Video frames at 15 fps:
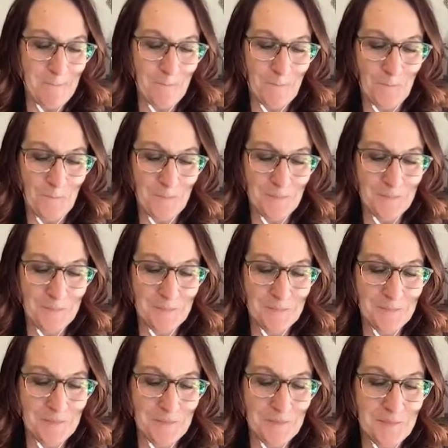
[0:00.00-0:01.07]

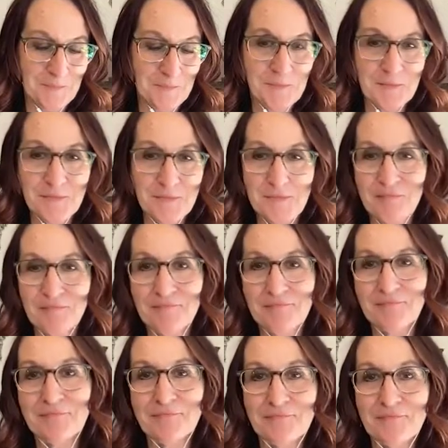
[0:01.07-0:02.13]

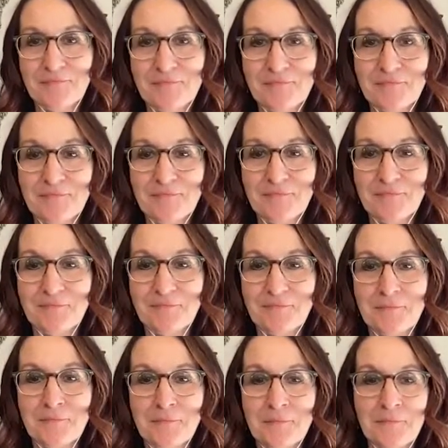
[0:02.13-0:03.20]

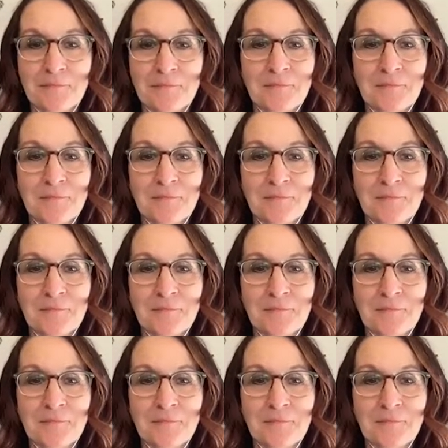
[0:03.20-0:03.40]
(silent)